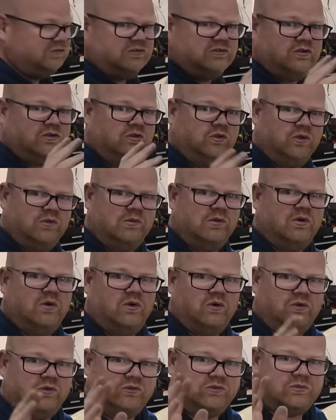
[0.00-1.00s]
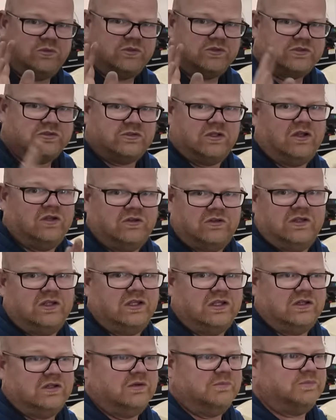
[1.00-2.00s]
it's got normal horns, which like
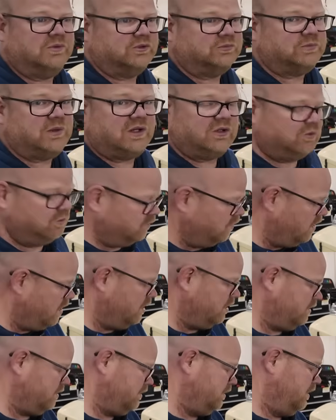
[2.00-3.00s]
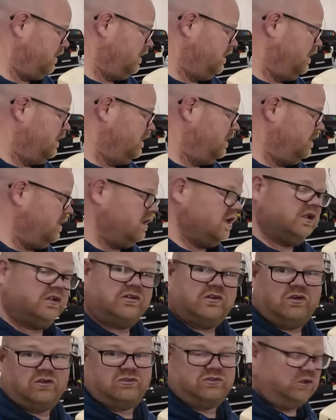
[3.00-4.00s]
the push button will work. The
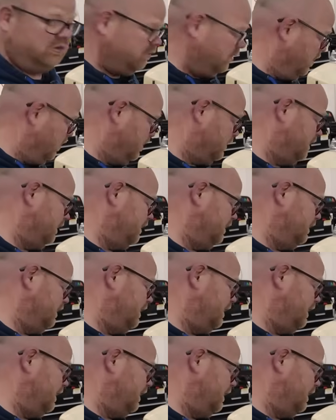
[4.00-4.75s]
clock's not working,